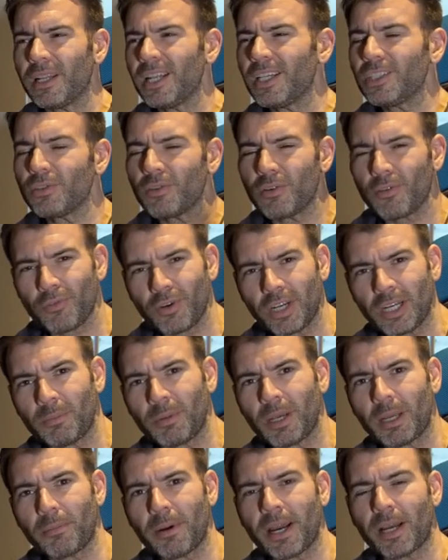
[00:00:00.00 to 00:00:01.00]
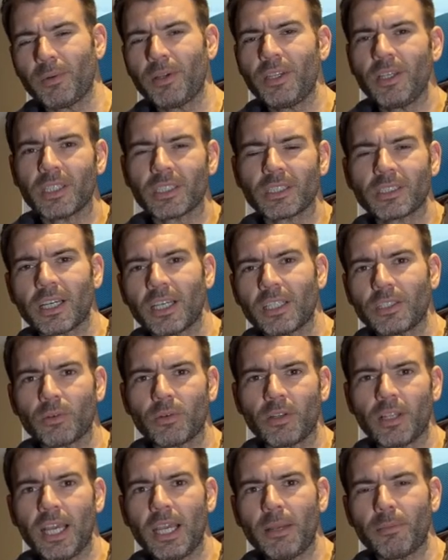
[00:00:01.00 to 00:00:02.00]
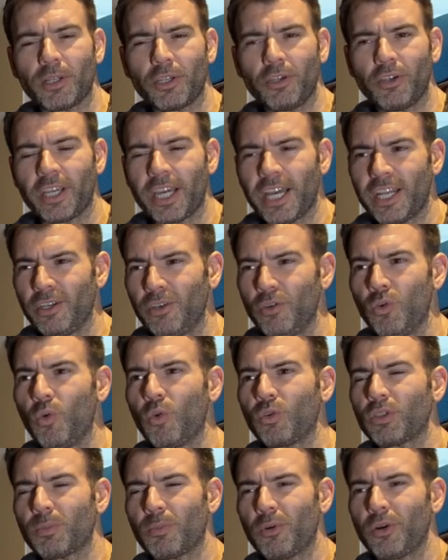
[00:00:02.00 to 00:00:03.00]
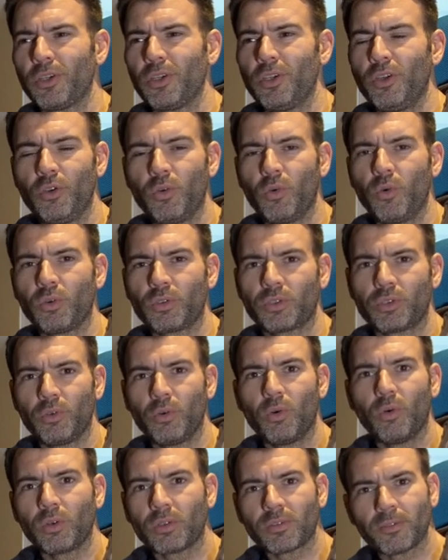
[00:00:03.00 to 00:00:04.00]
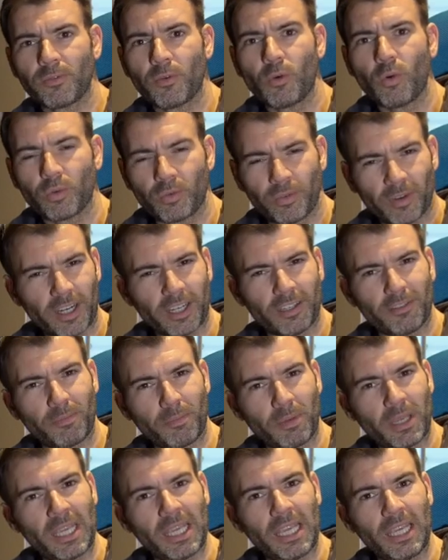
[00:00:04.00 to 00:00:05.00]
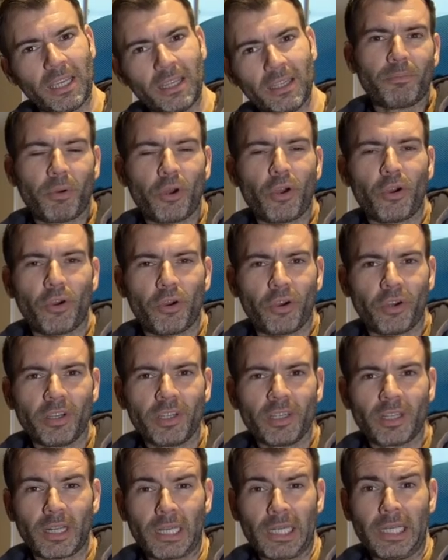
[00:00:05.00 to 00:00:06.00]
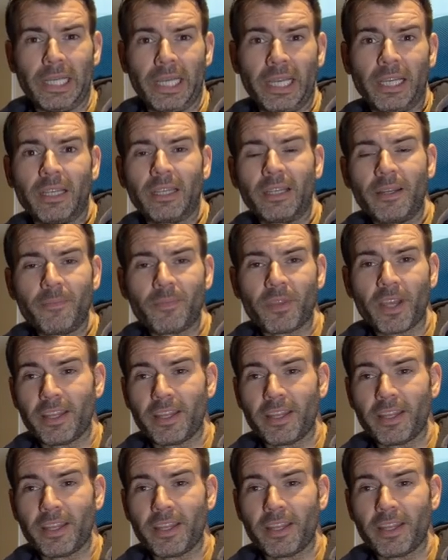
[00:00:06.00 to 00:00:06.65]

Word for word: unless you're a really big brand, when you get signed to a label and you're getting 0.0045p per click,